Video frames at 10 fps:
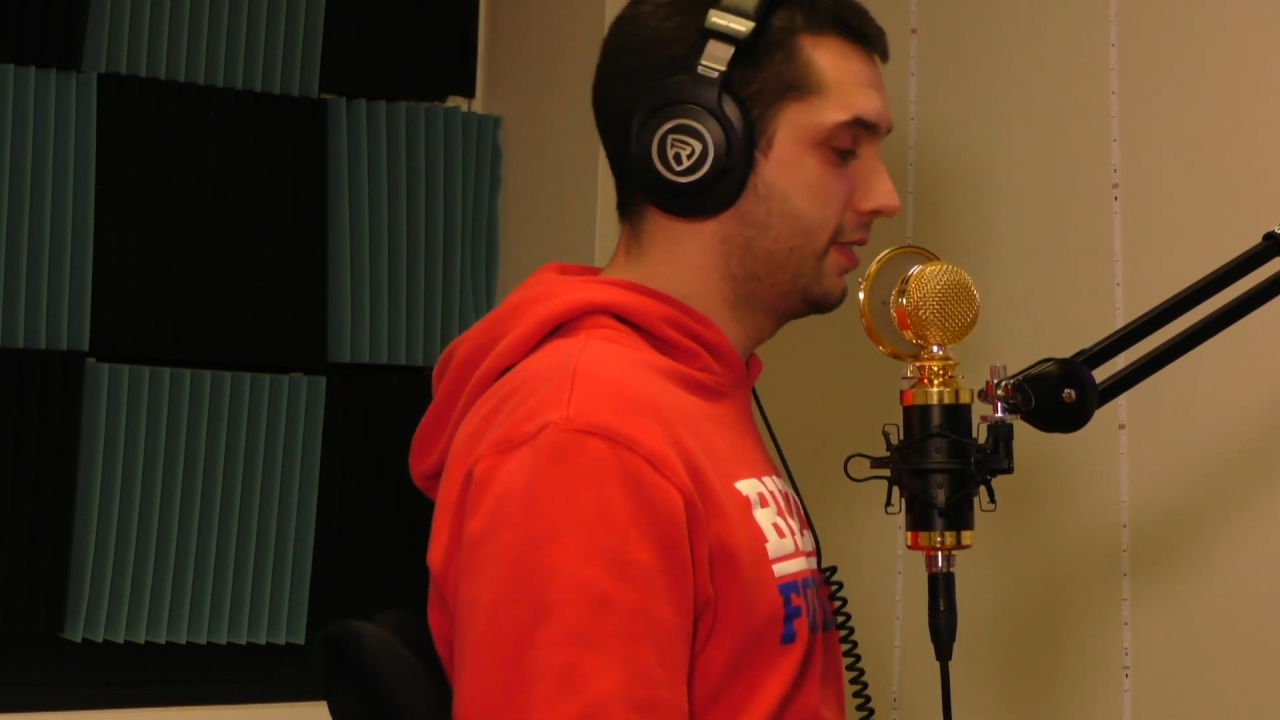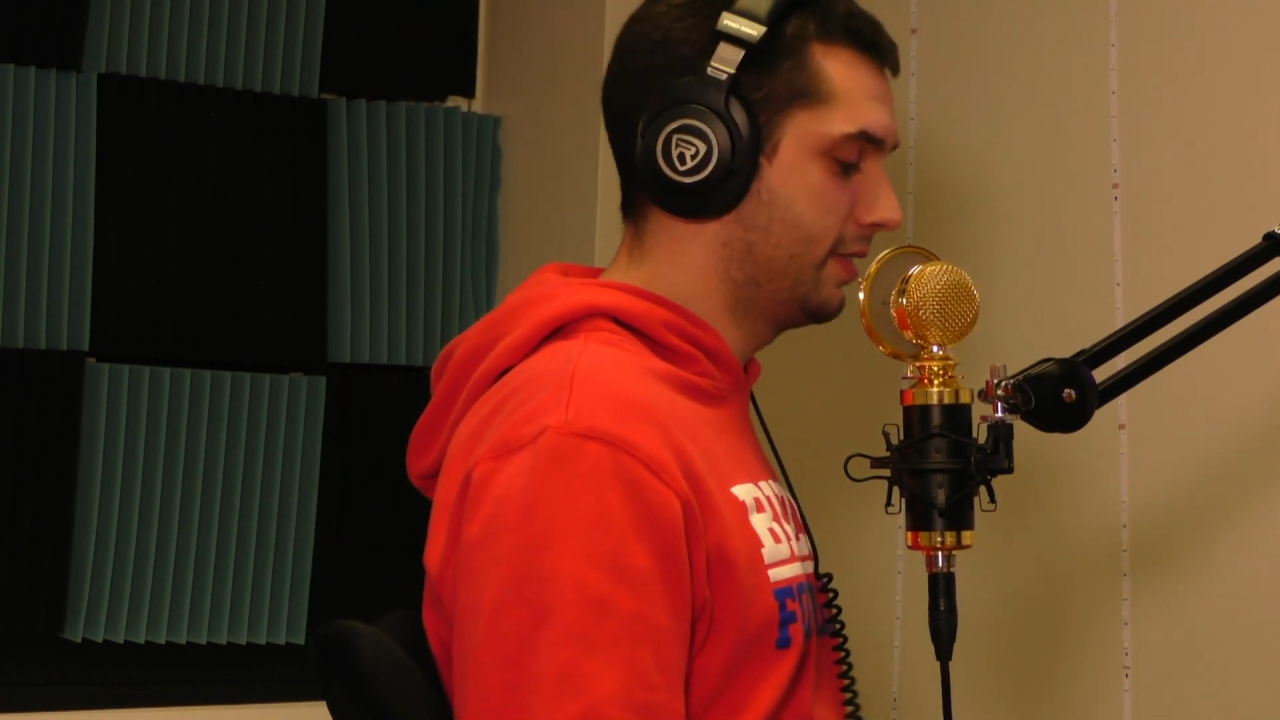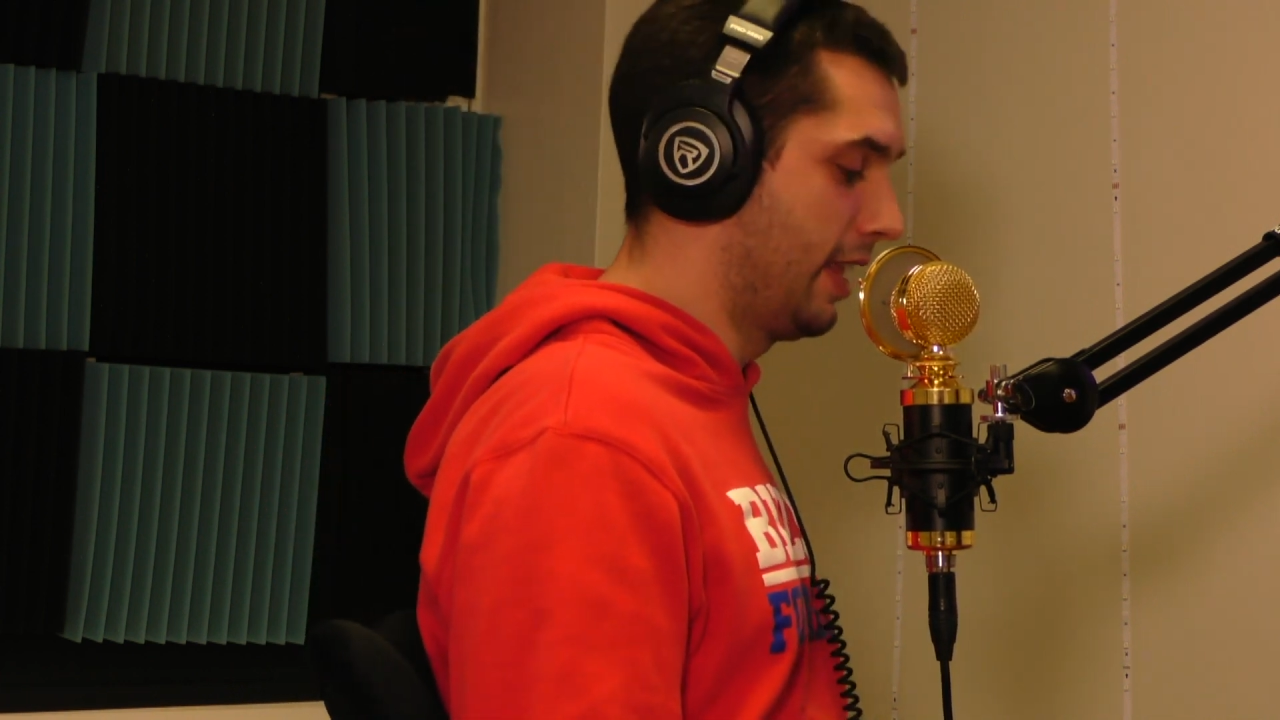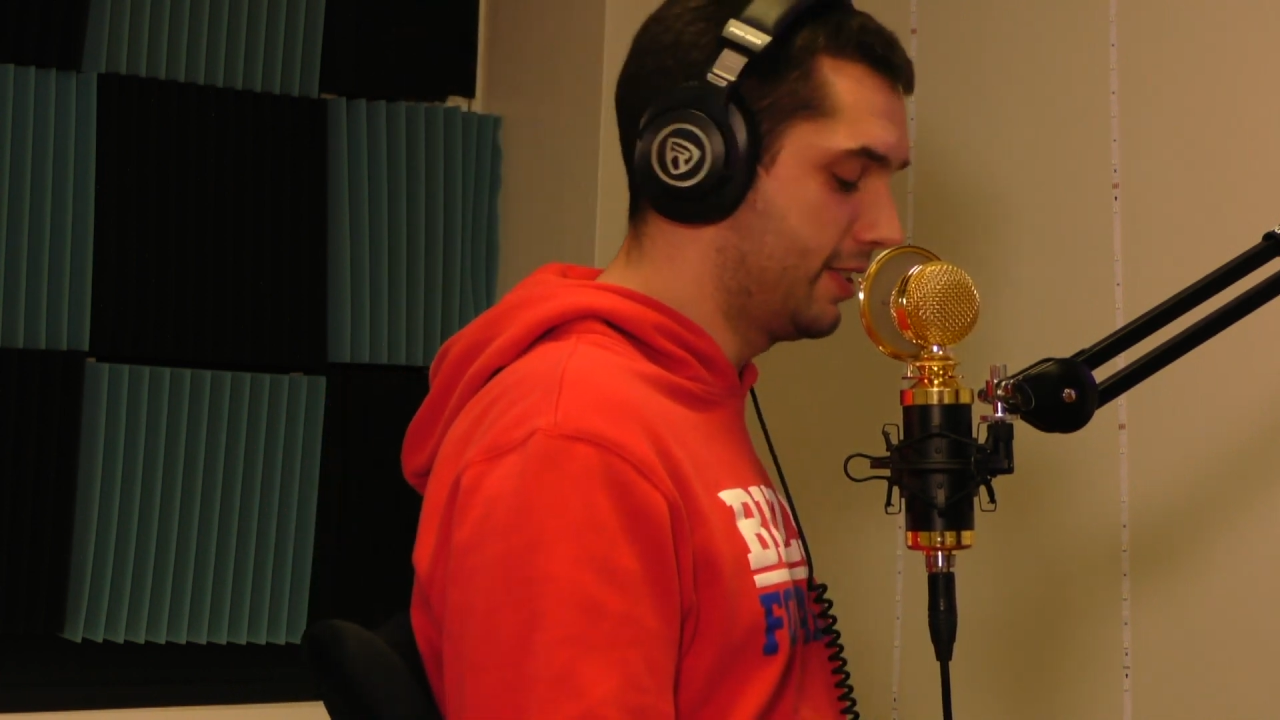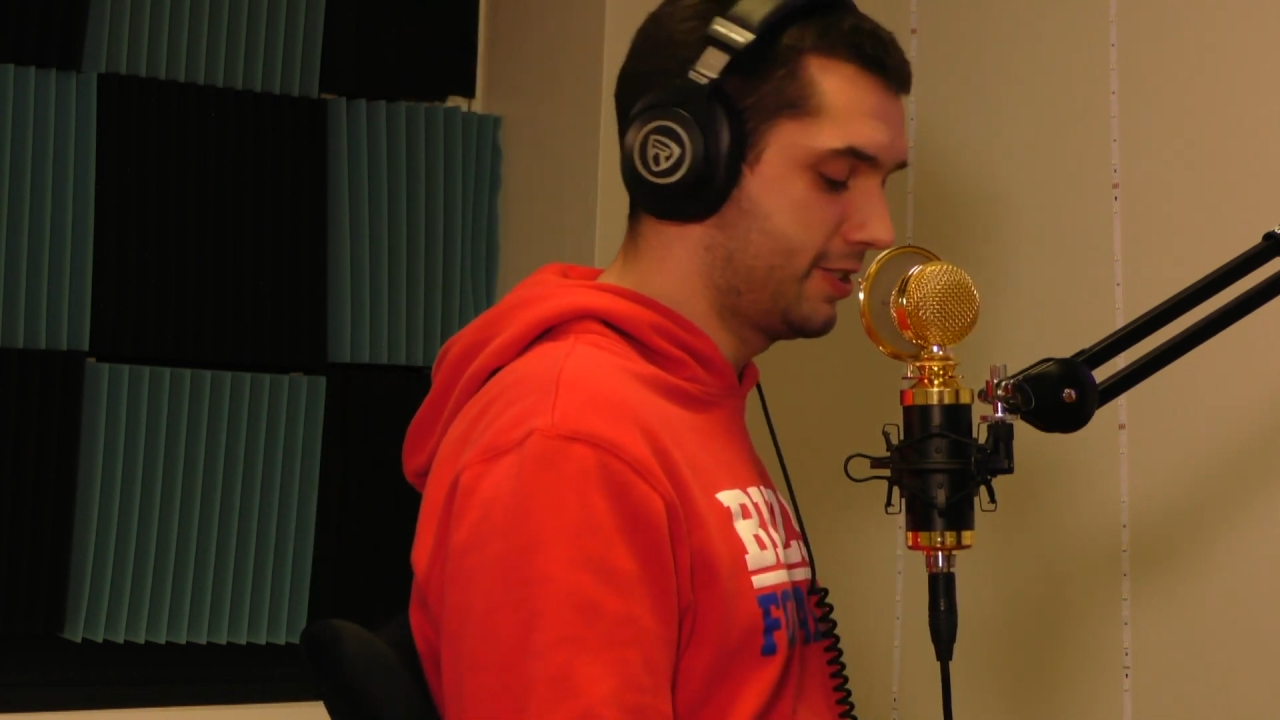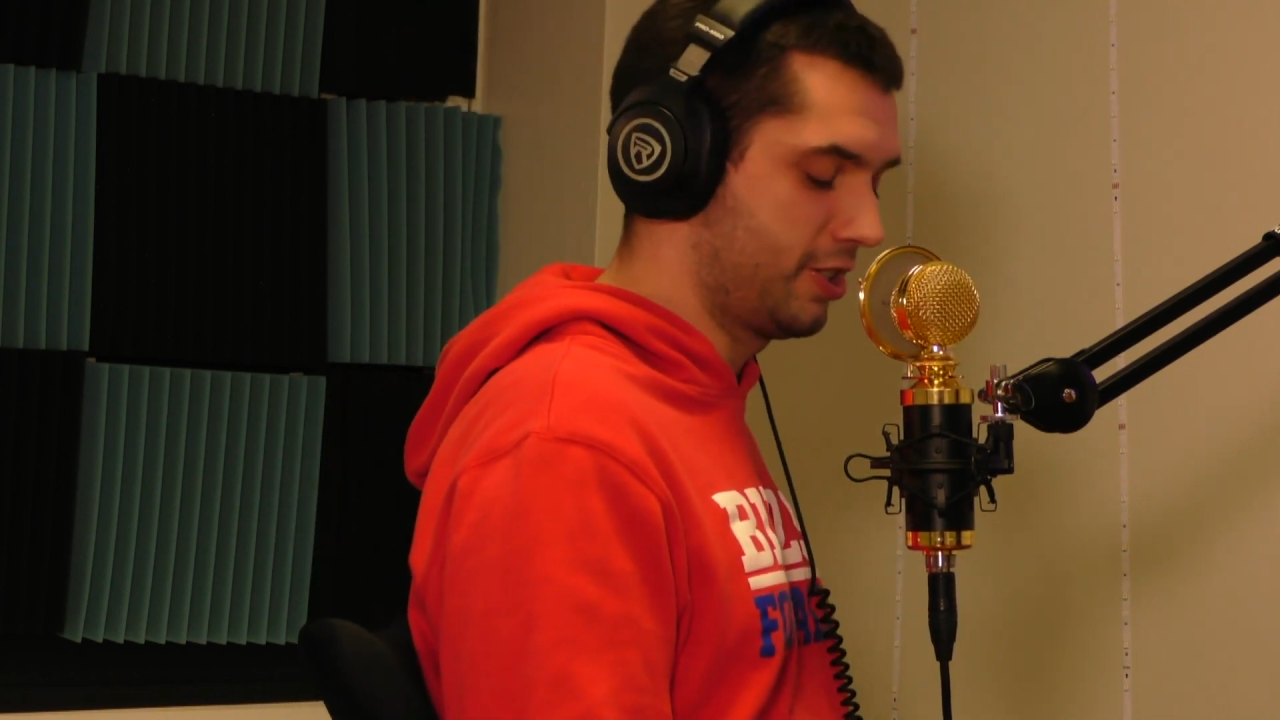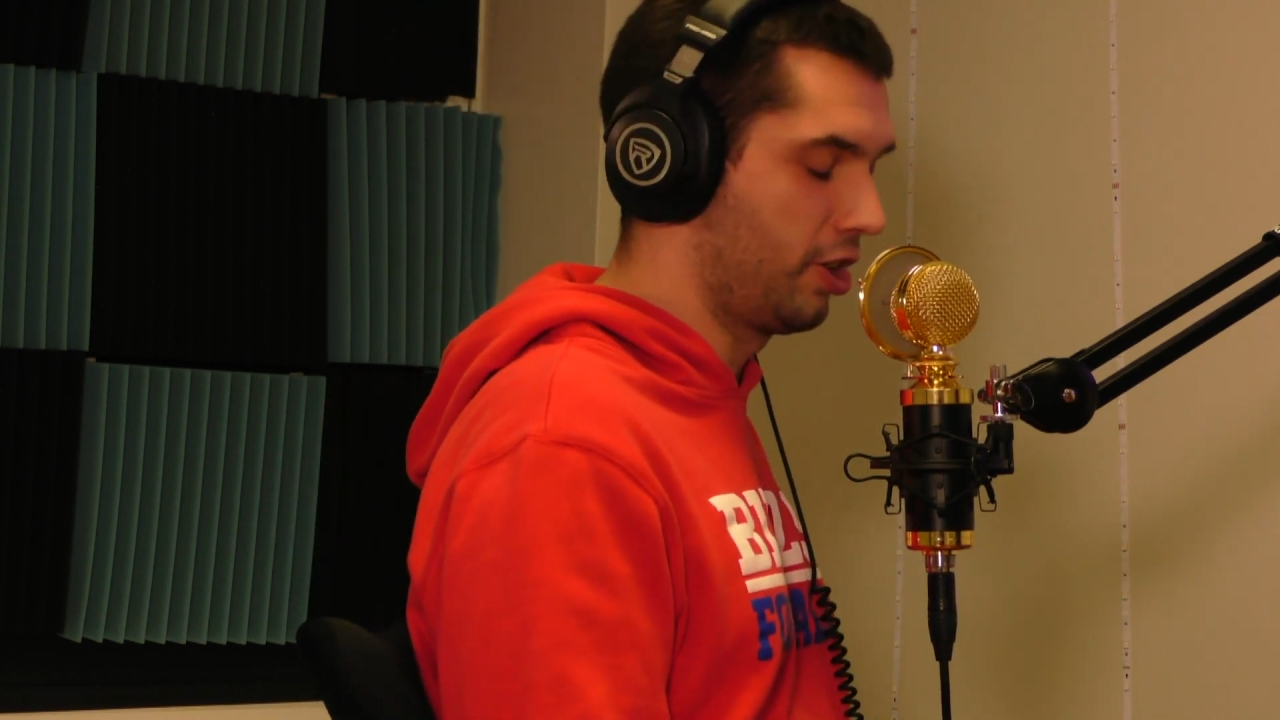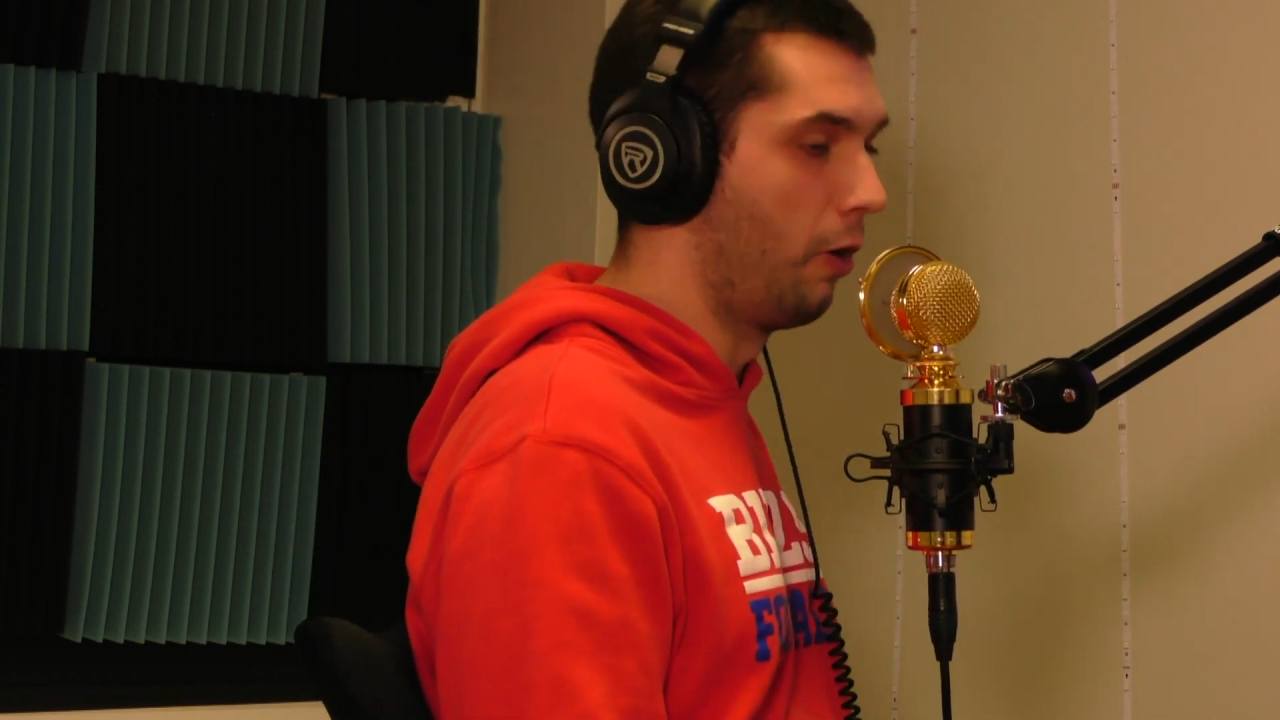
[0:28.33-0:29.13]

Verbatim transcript: That's so